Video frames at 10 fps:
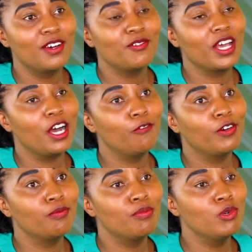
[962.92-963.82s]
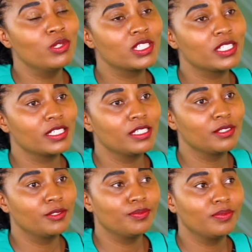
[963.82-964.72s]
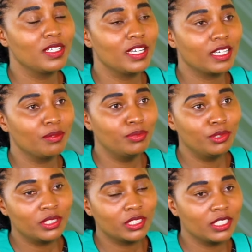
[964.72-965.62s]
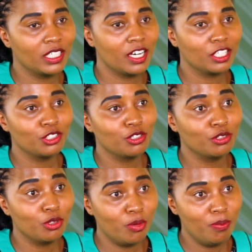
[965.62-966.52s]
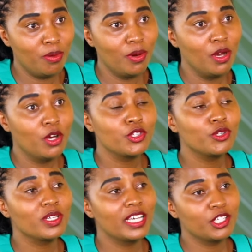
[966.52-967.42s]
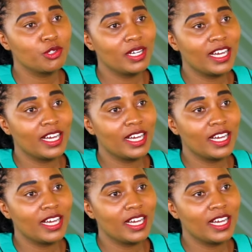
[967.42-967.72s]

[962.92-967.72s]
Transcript: We have a books, um, like a books interaction group. So you get to